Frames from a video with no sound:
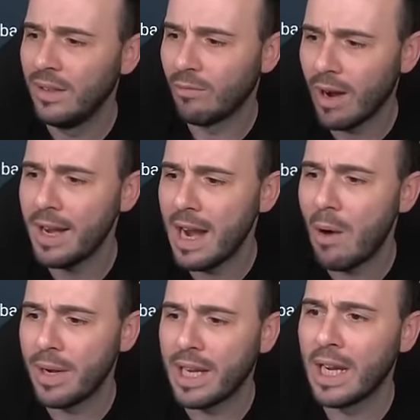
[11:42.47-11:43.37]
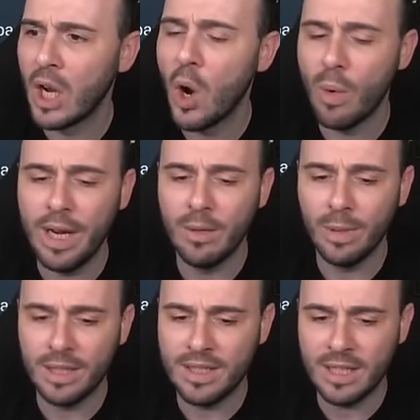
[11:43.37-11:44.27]
right now we can go in
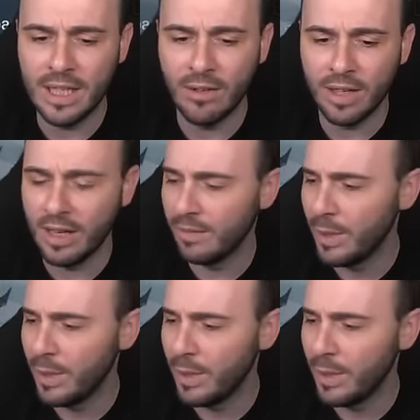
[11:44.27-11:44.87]
with this skill, okay?